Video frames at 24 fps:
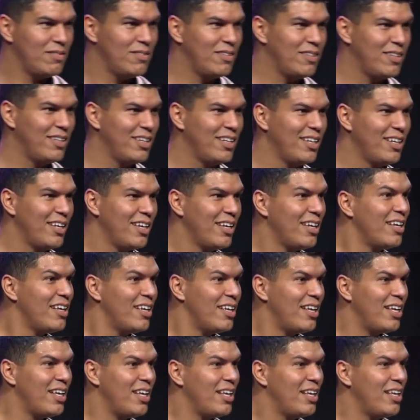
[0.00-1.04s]

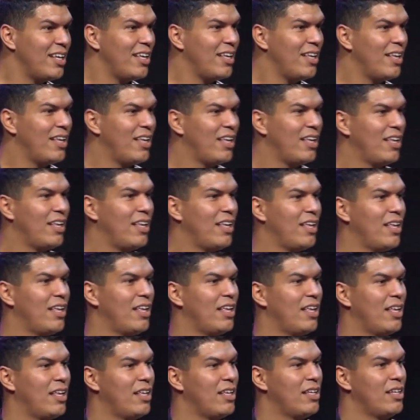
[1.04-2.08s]

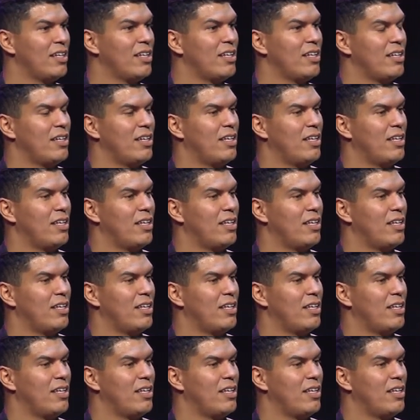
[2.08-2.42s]
(silence)